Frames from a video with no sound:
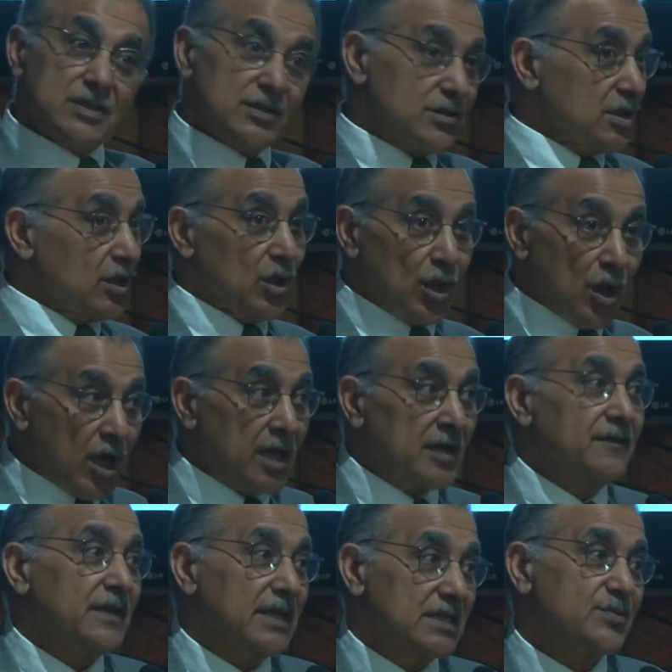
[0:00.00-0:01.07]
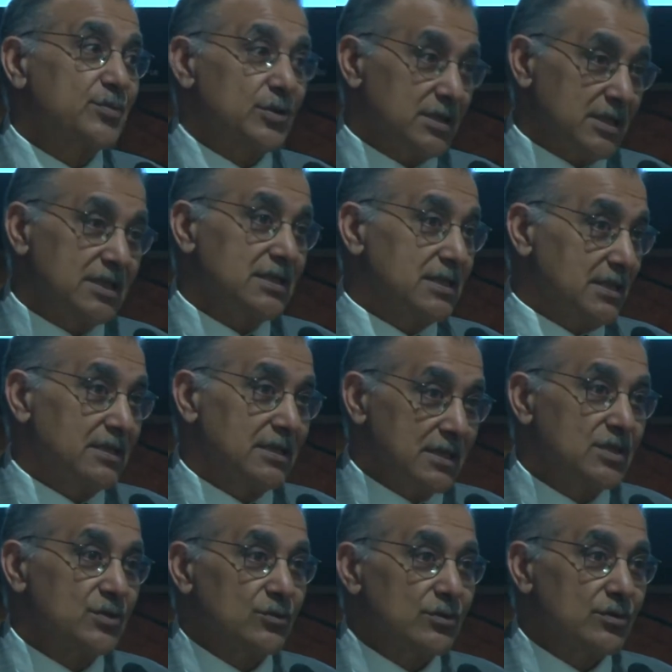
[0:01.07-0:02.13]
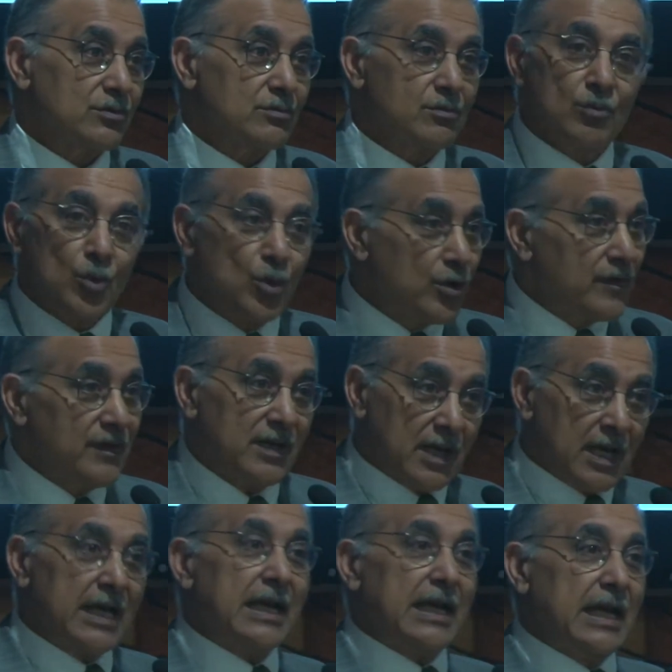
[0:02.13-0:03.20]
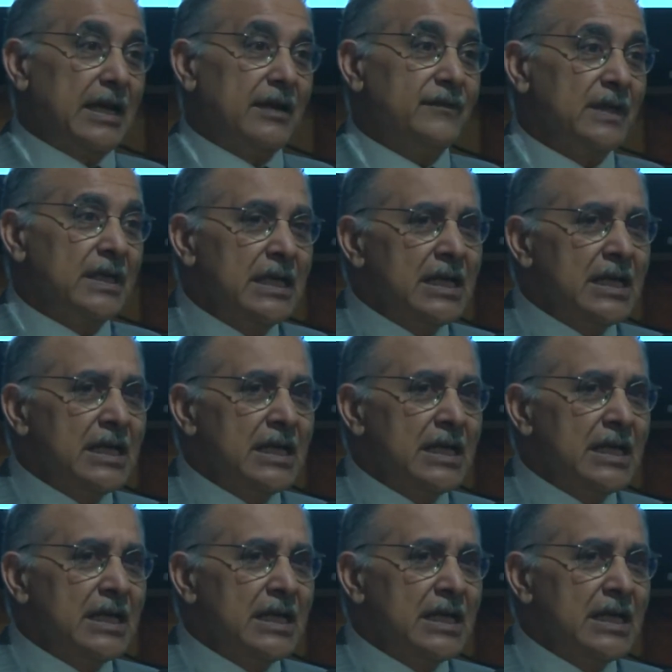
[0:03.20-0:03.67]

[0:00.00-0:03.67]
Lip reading: there's a lot of expertise in this room, more than I have.